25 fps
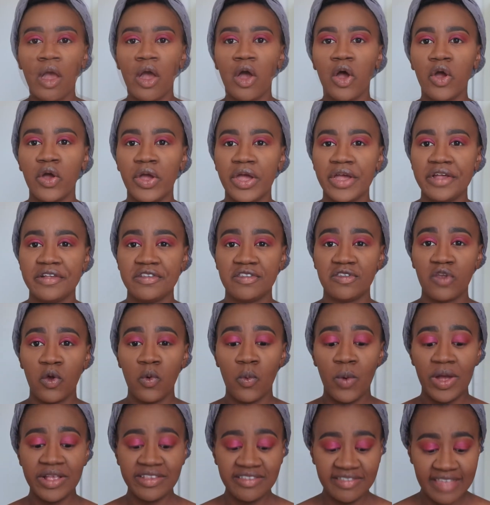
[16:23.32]
Okay, so
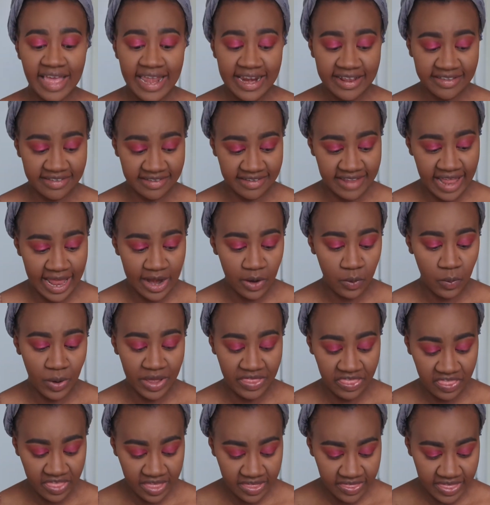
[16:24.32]
once that is done,
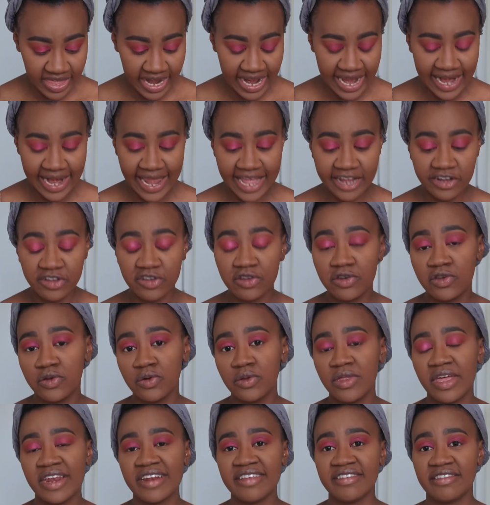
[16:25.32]
one thing that I like to
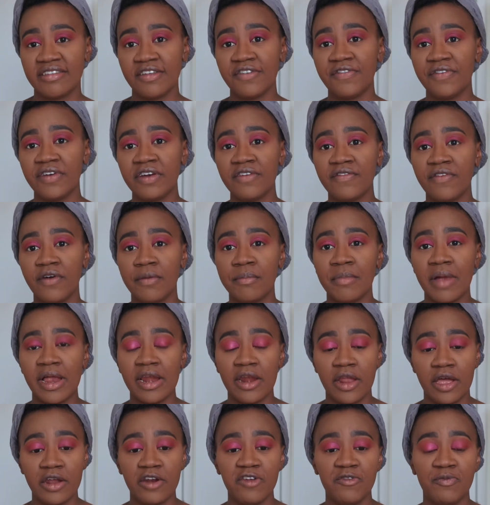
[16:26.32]
do that is different from a
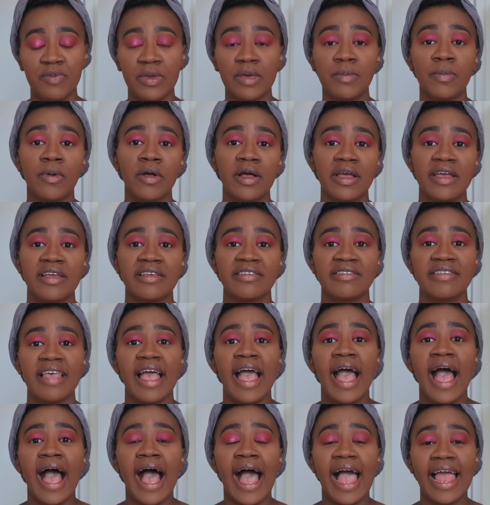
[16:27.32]
lot of people is
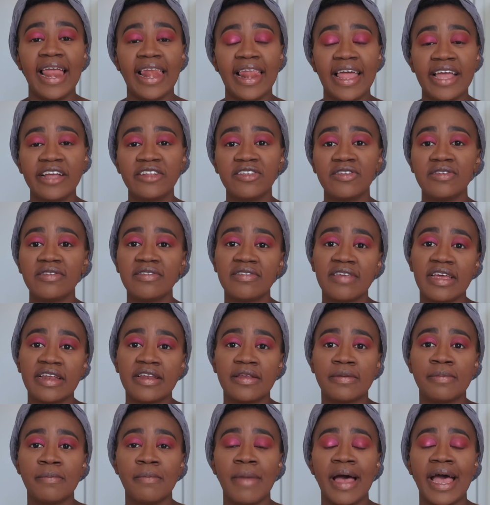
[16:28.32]
I like to
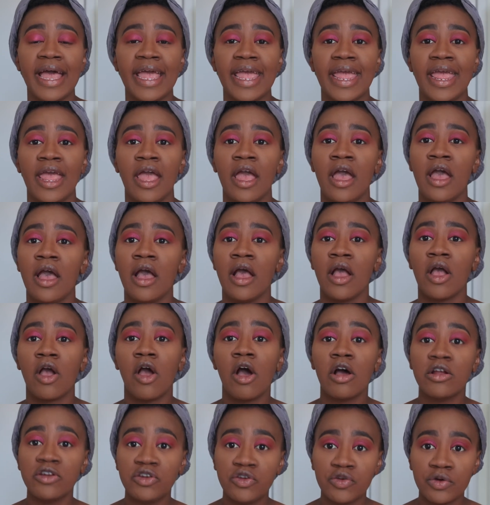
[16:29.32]
set my
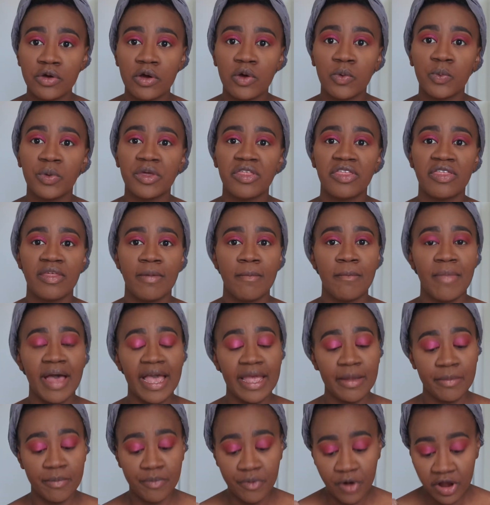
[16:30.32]
contour with
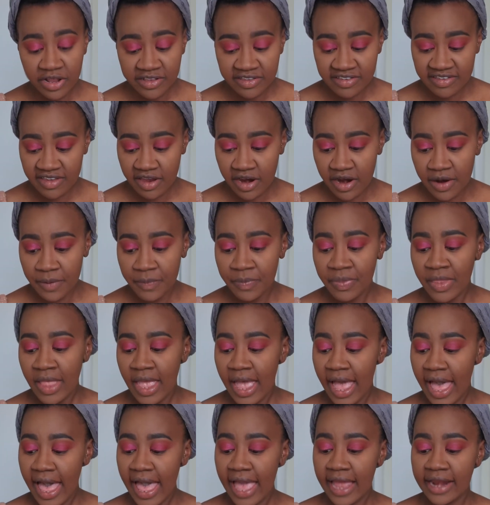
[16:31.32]
my bronzer,
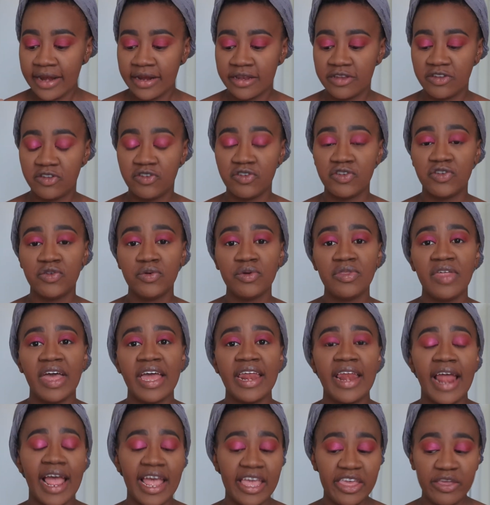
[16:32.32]
and to do
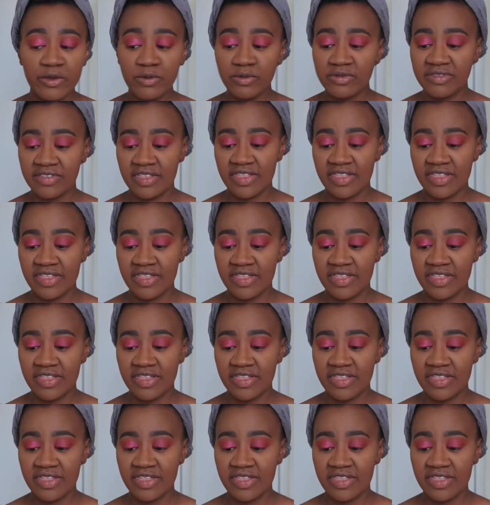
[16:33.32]
that I use